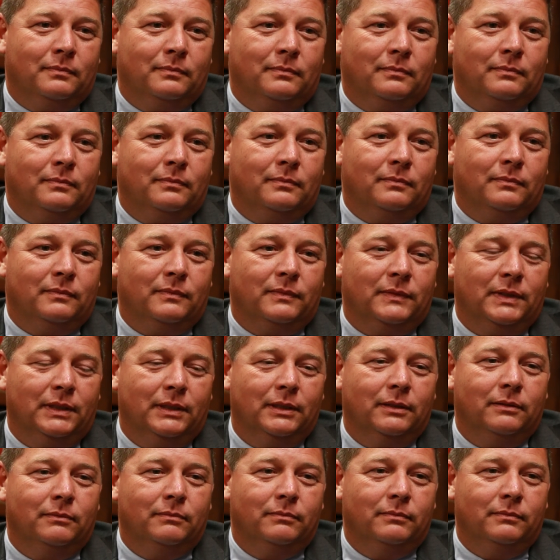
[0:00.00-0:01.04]
up in the
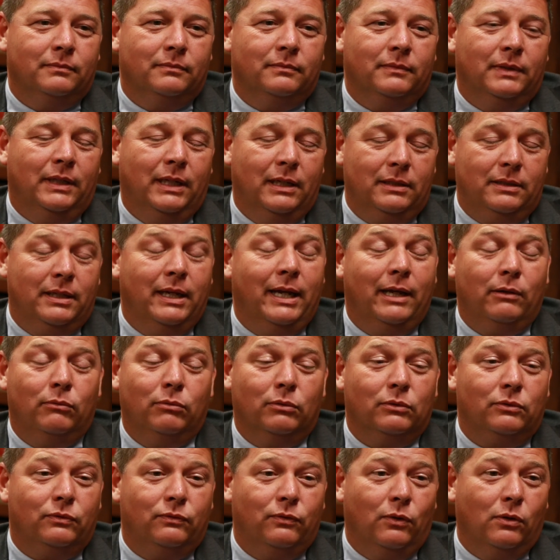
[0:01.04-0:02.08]
process. Yeah. His head
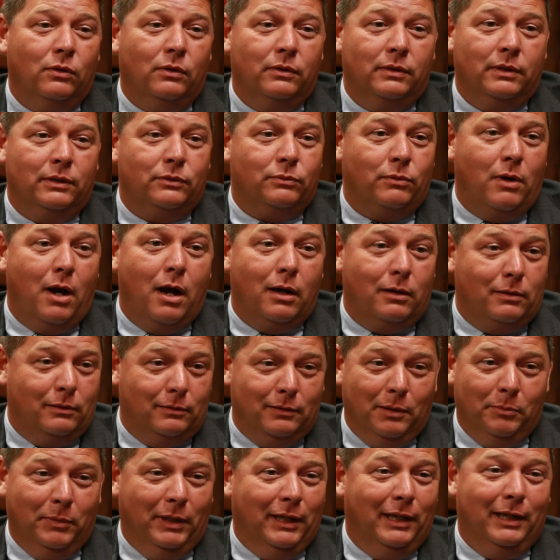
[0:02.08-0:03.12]
was full of this rock.
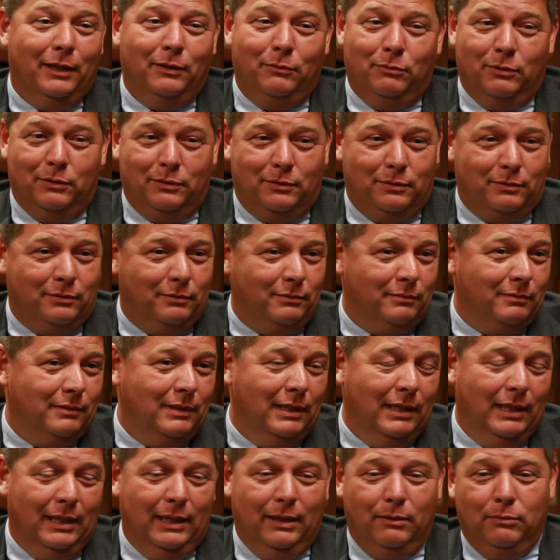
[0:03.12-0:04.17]
I mean, he was,
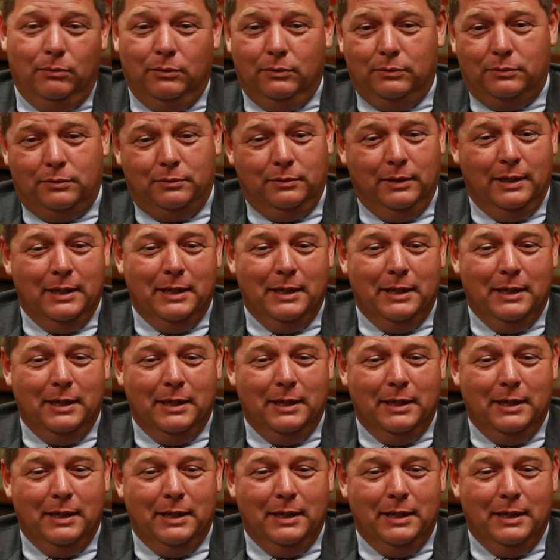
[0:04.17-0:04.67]
it was,